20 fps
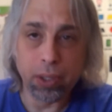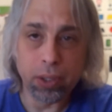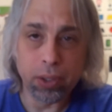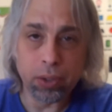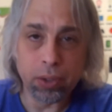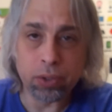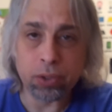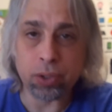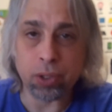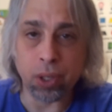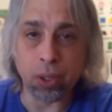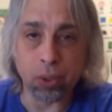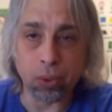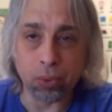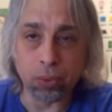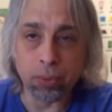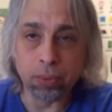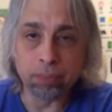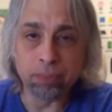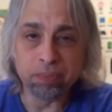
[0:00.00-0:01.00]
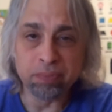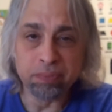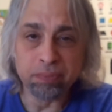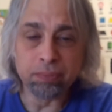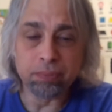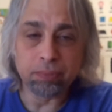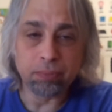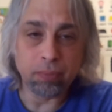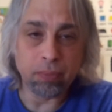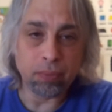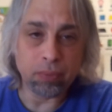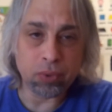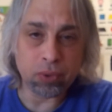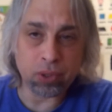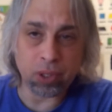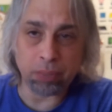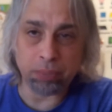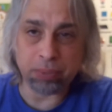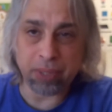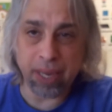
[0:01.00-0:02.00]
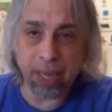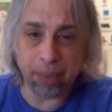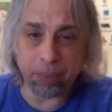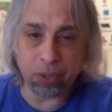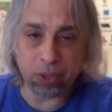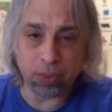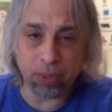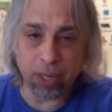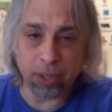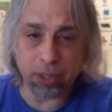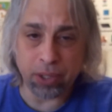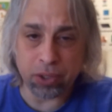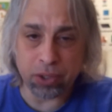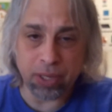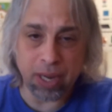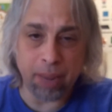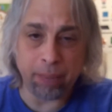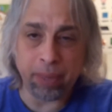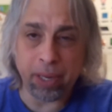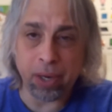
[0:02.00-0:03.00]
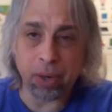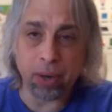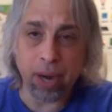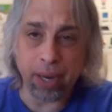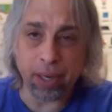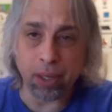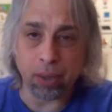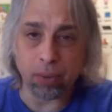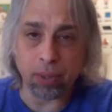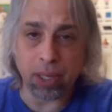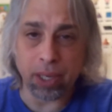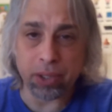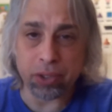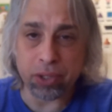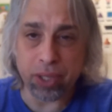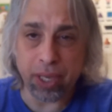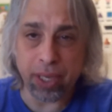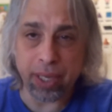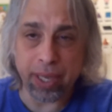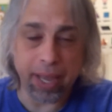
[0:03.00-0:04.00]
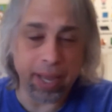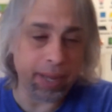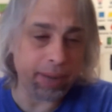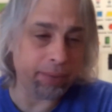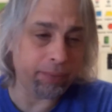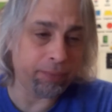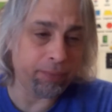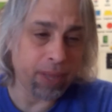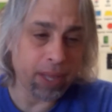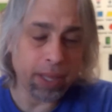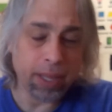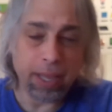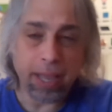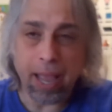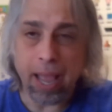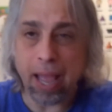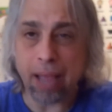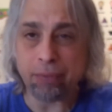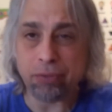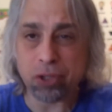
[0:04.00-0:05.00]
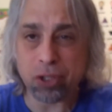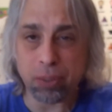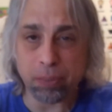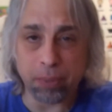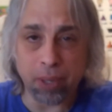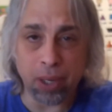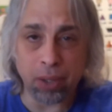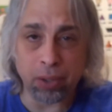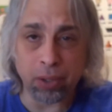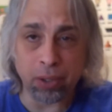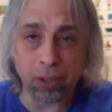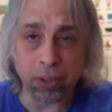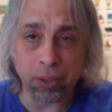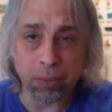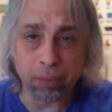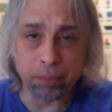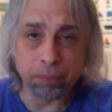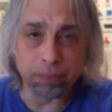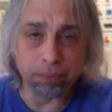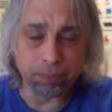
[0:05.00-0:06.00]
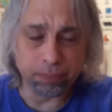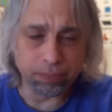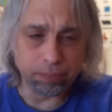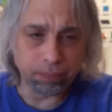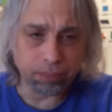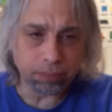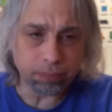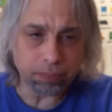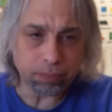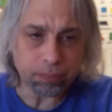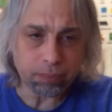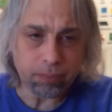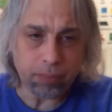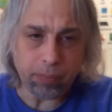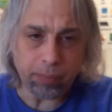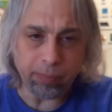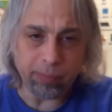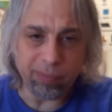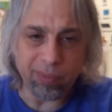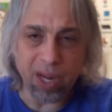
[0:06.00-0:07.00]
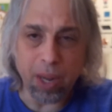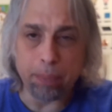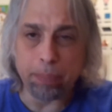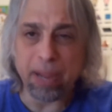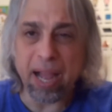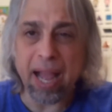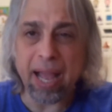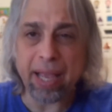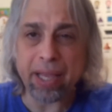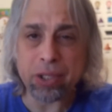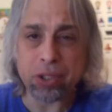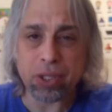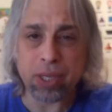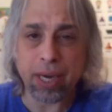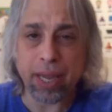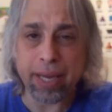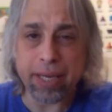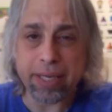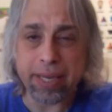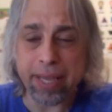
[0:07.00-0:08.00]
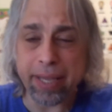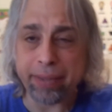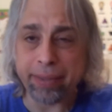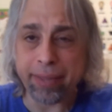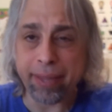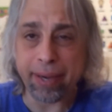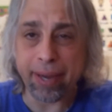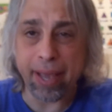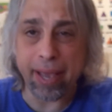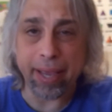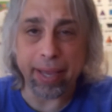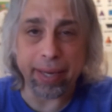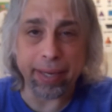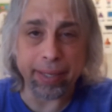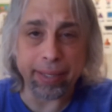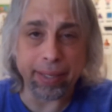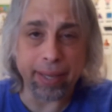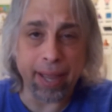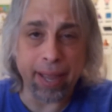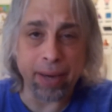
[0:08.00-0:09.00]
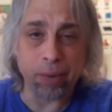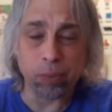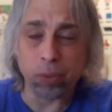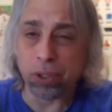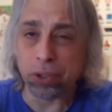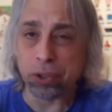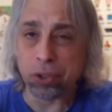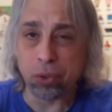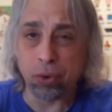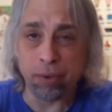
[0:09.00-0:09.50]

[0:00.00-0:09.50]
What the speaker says: So sometimes around this time of year, I go hunting. I have some other buys that I did that I will do